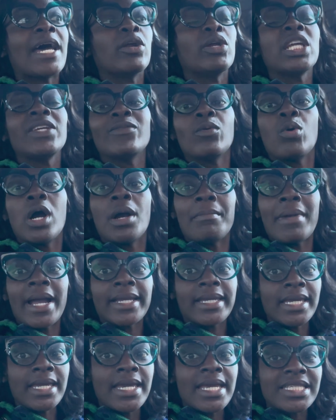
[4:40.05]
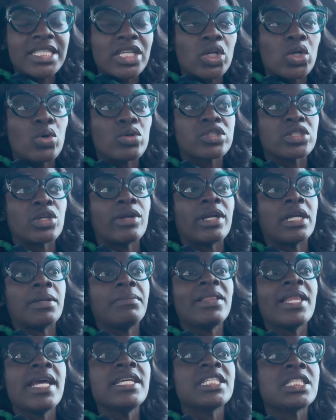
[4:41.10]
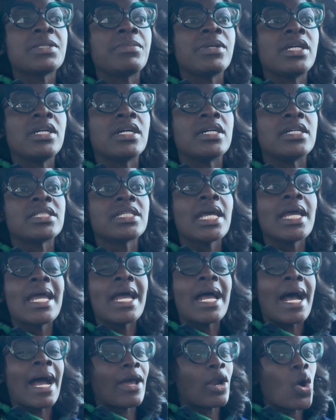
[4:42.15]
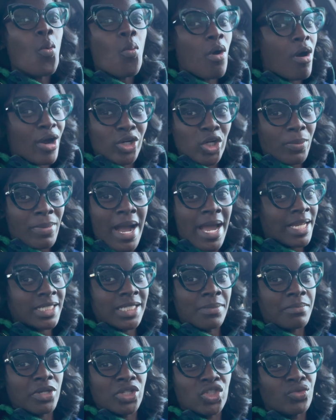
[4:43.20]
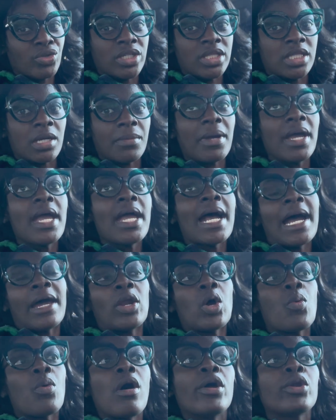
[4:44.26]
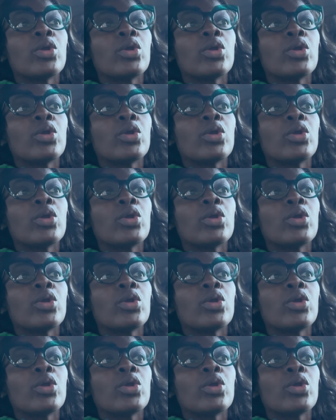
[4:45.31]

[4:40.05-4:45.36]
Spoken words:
don't even want my kids to go certain places because I don't want nobody to mistreat them. I don't want